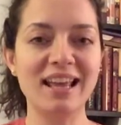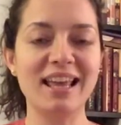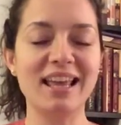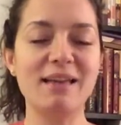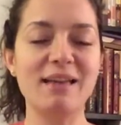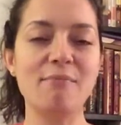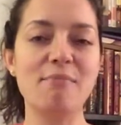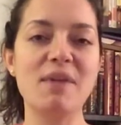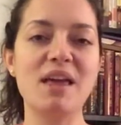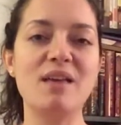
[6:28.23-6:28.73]

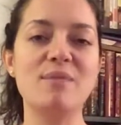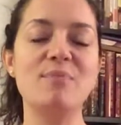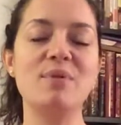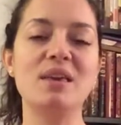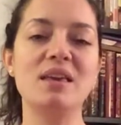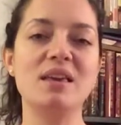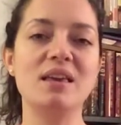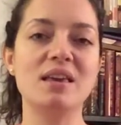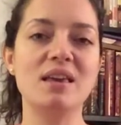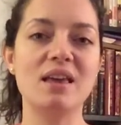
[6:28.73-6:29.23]
It may
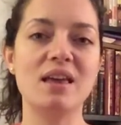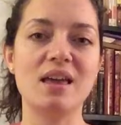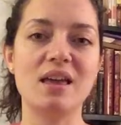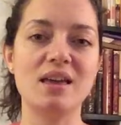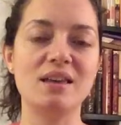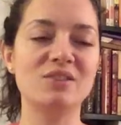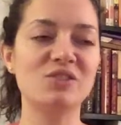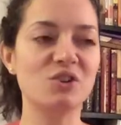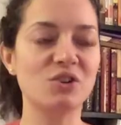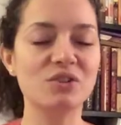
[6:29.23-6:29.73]
be
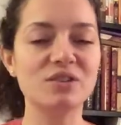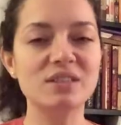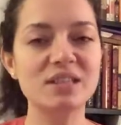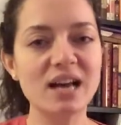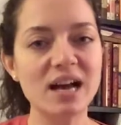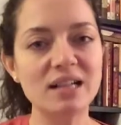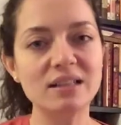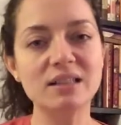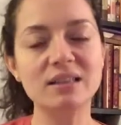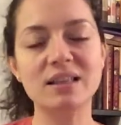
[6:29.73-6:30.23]
a certain
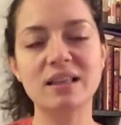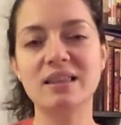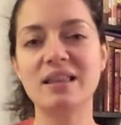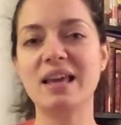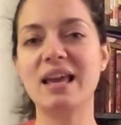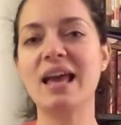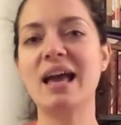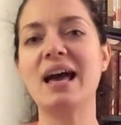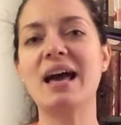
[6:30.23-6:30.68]
talent that they